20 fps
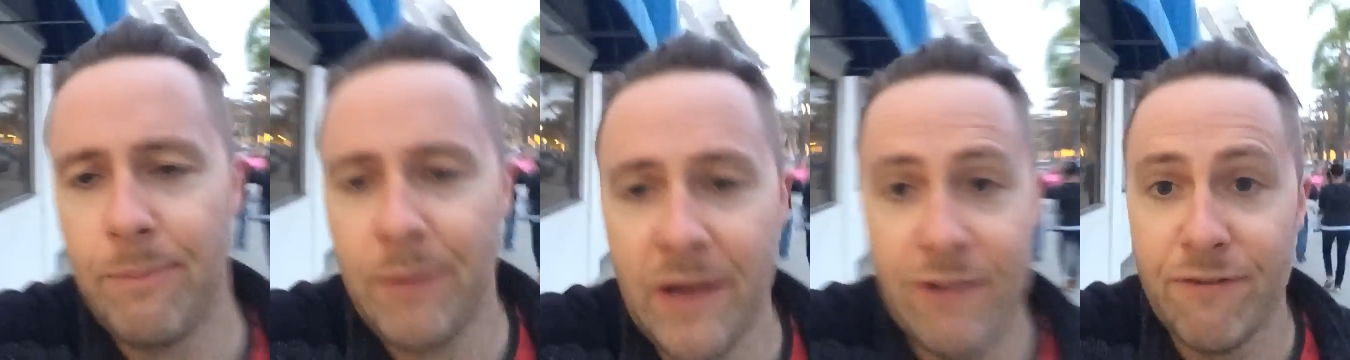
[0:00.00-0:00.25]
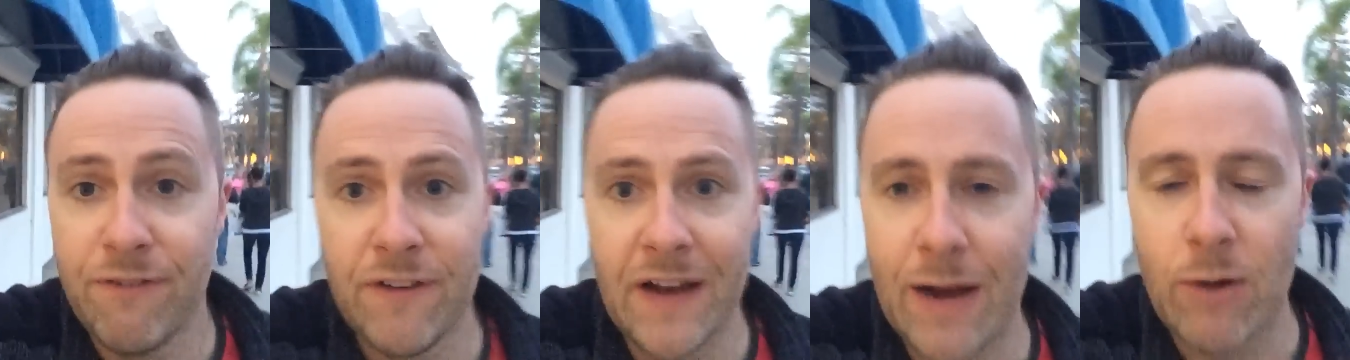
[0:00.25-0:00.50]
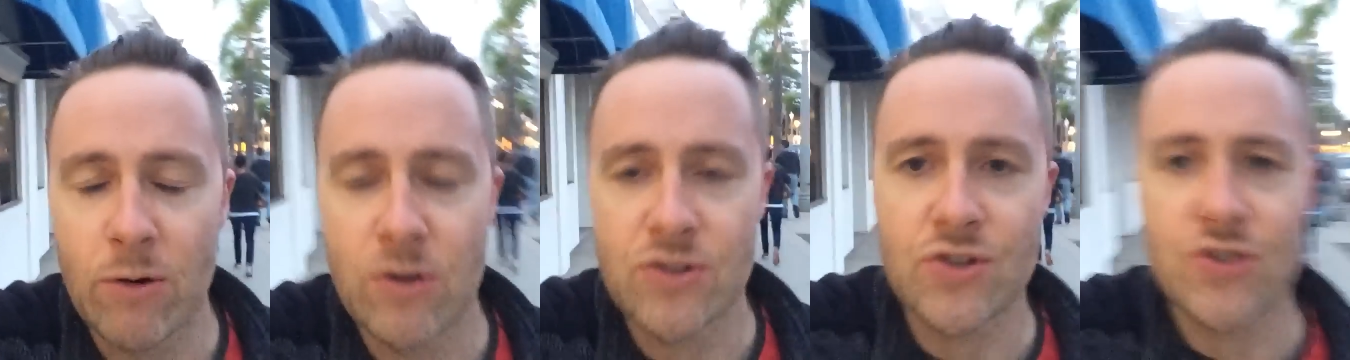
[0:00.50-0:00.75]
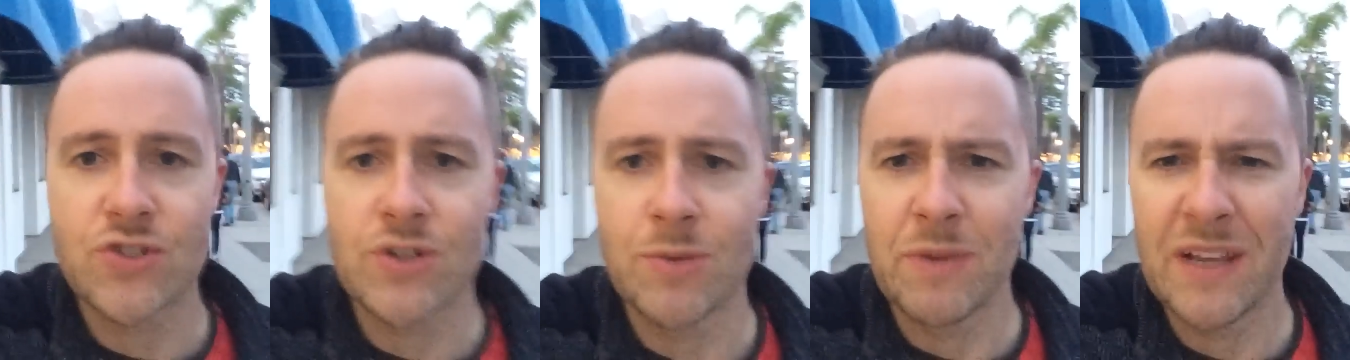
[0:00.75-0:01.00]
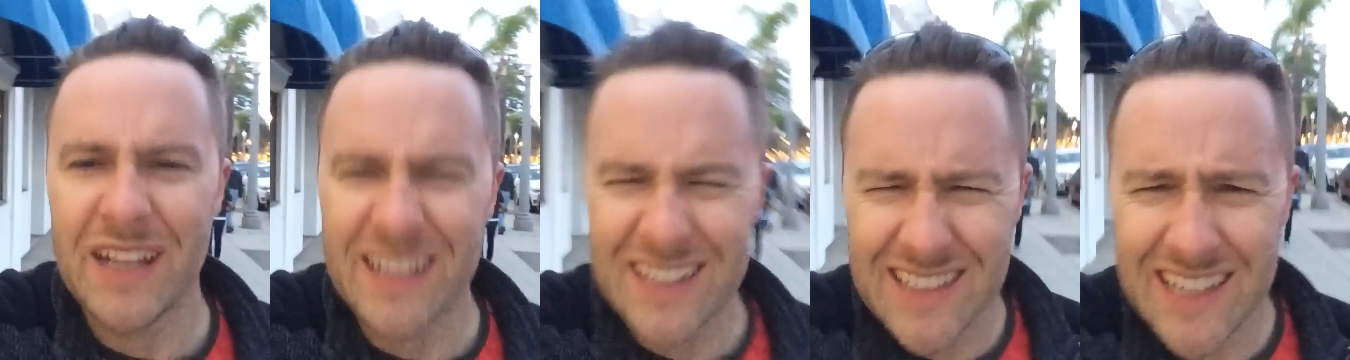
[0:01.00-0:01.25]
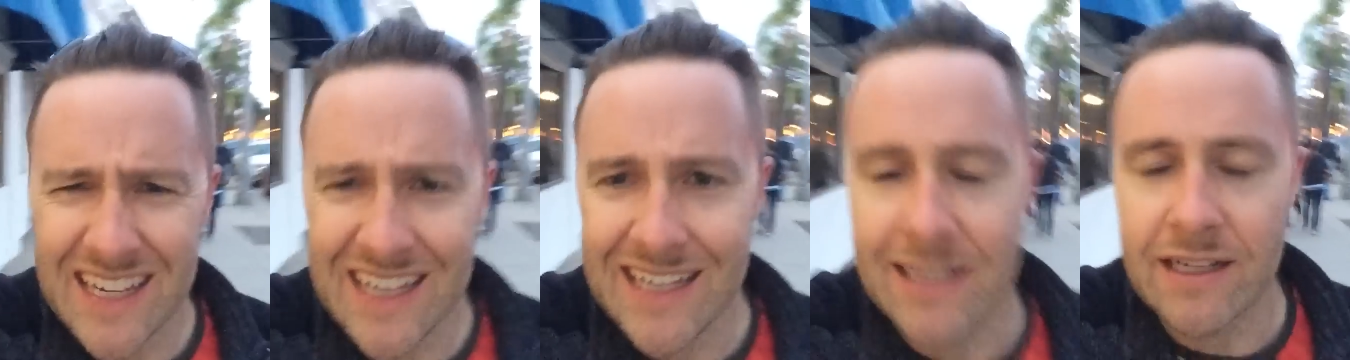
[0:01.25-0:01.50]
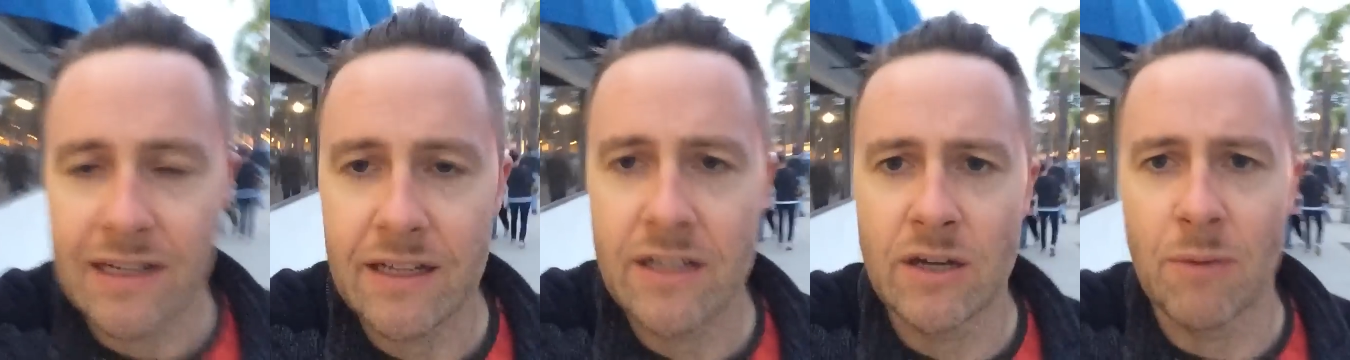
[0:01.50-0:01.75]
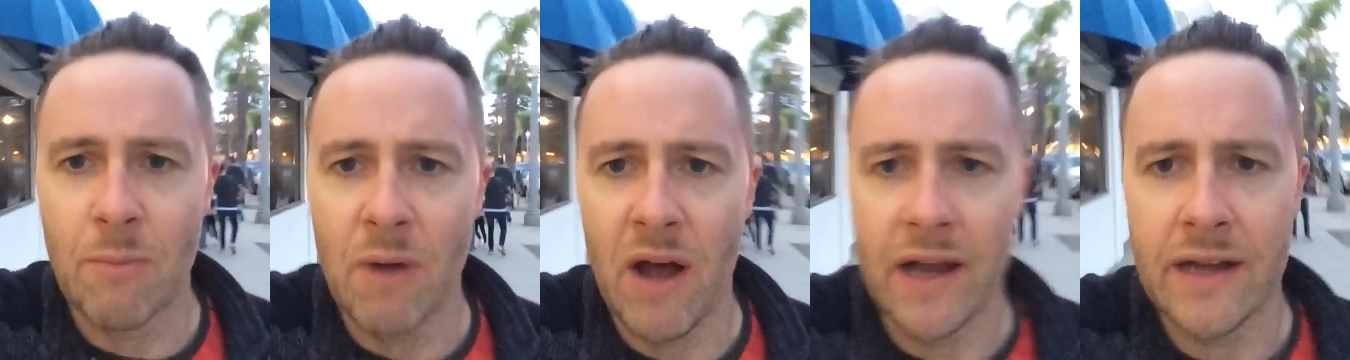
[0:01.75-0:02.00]
pink flowers or something, a scene in
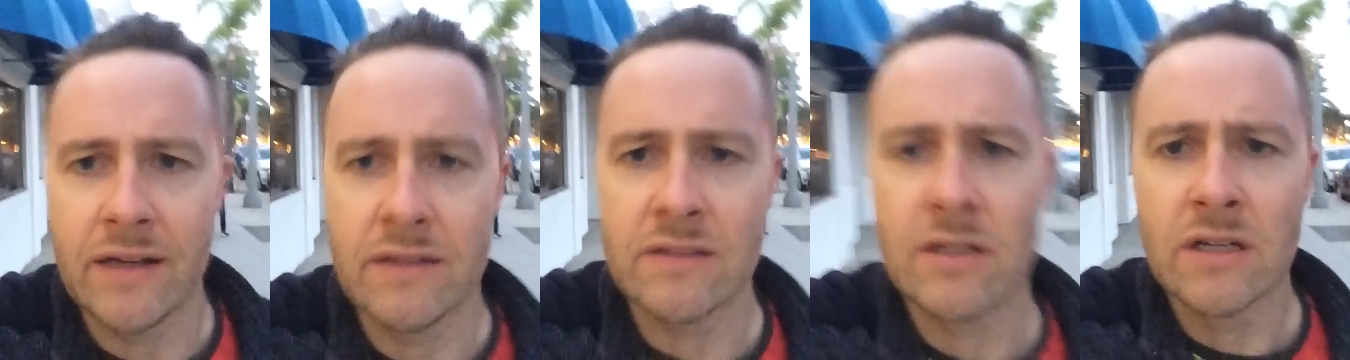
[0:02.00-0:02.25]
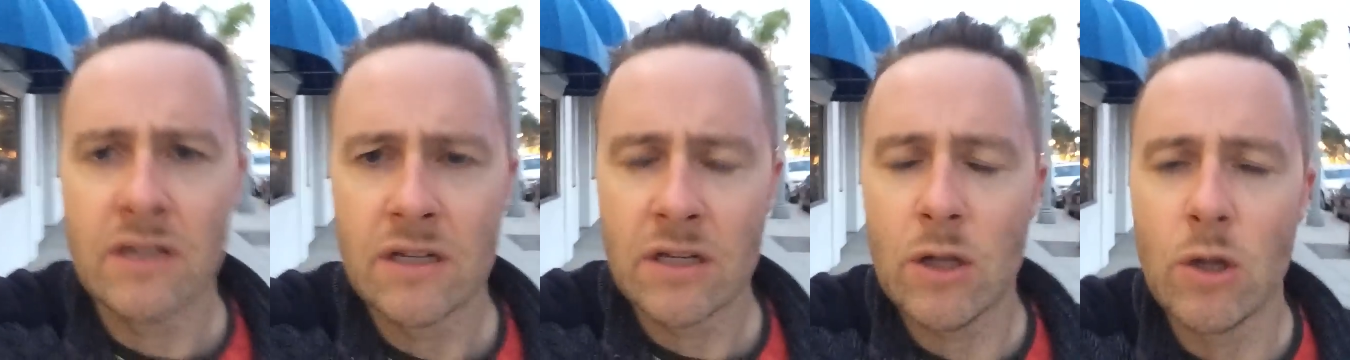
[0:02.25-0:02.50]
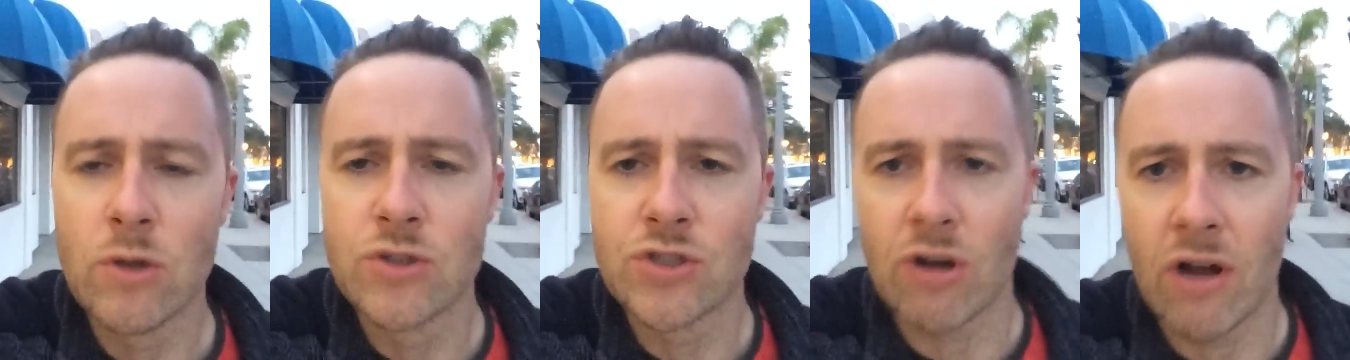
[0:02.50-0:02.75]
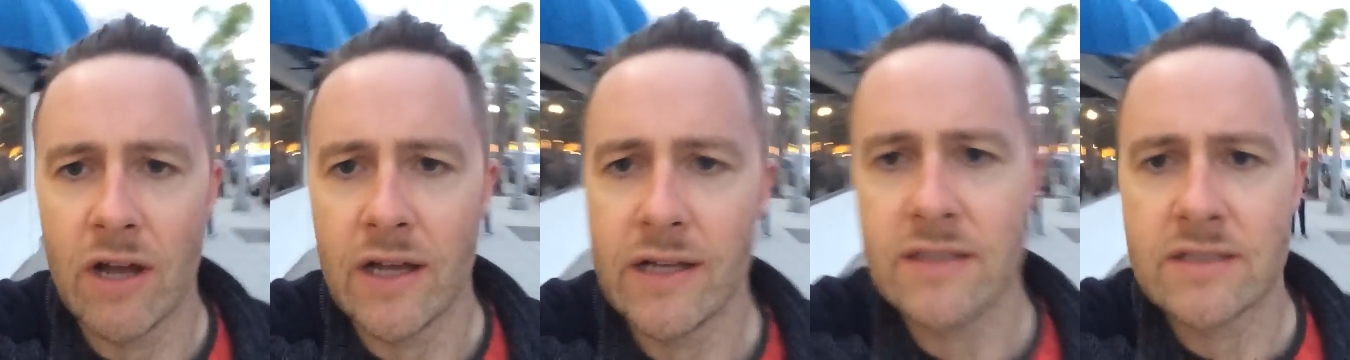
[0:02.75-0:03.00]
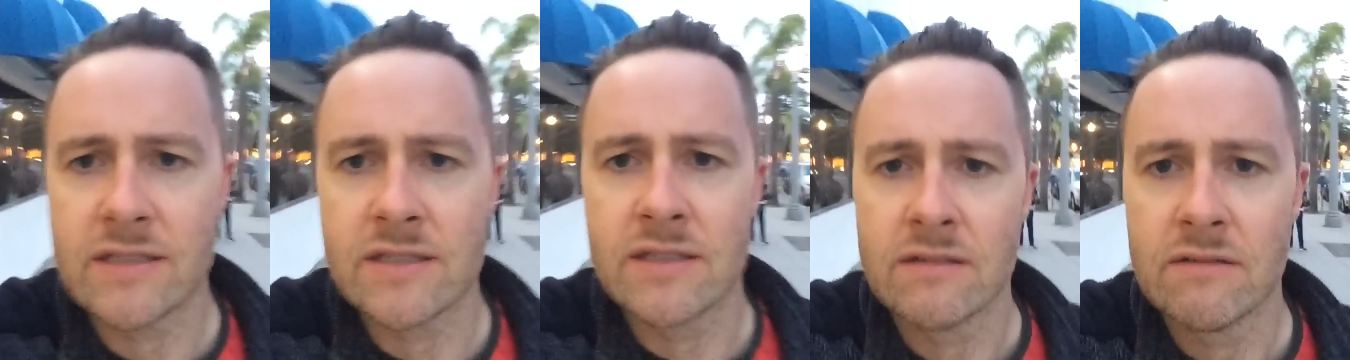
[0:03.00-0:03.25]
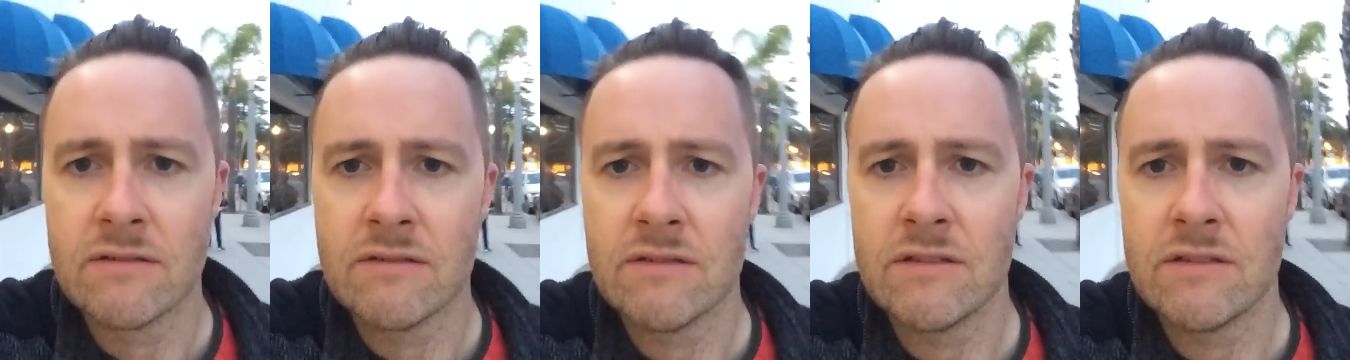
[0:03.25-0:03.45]
your mind. Close your eyes